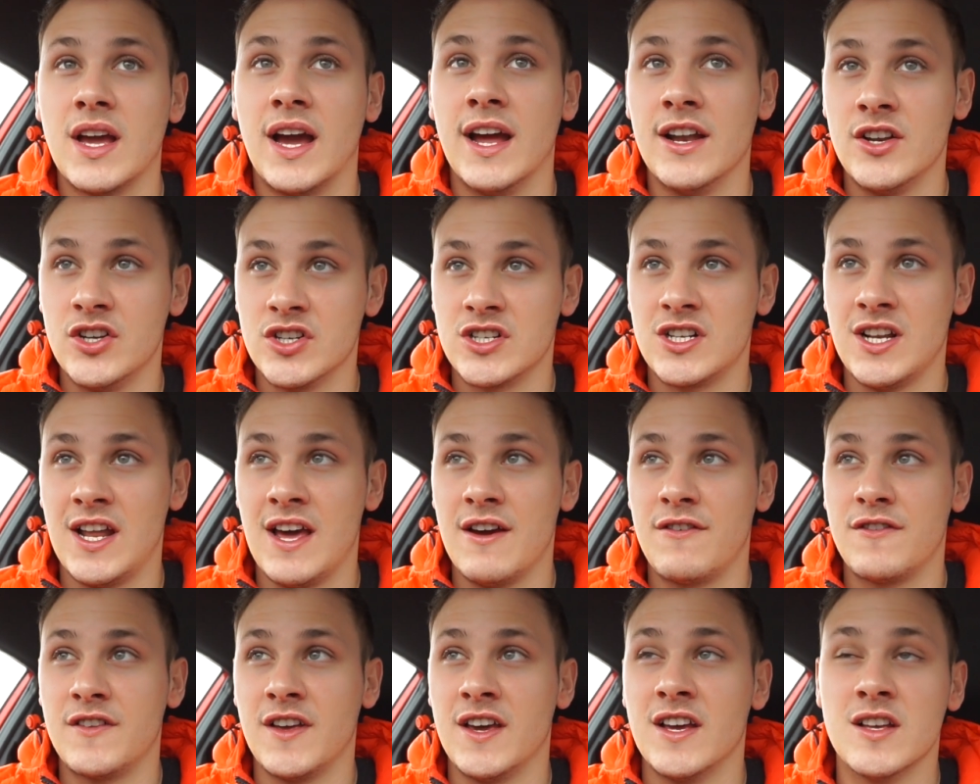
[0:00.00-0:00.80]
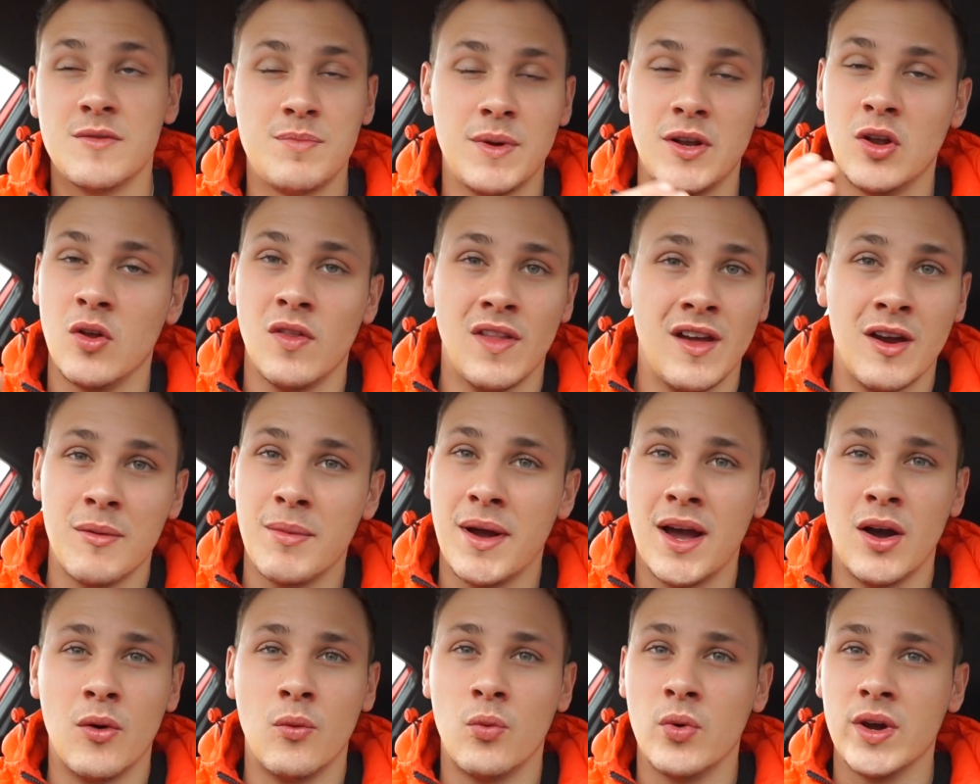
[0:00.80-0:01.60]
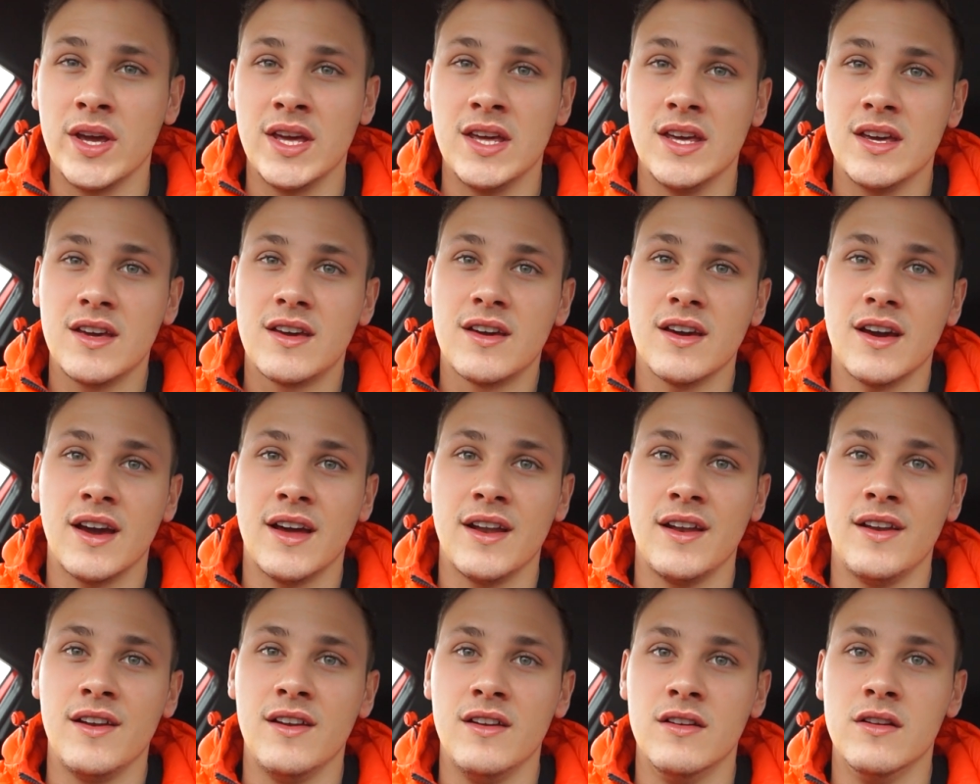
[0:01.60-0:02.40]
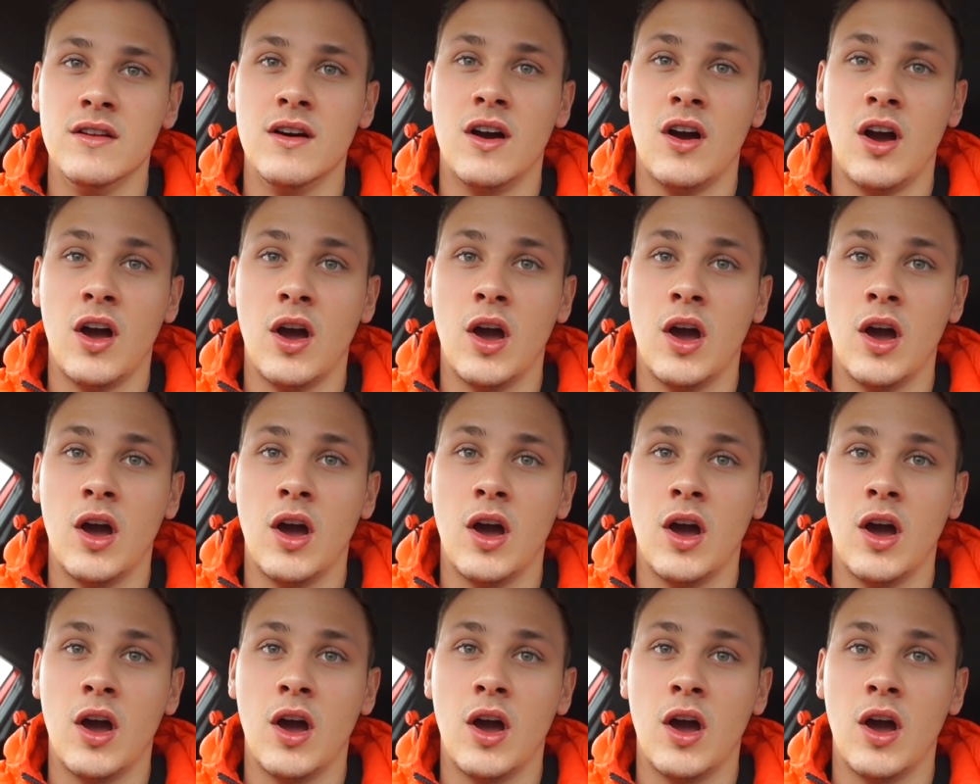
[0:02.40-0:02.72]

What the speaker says: and just left it. It's been on there about a week, and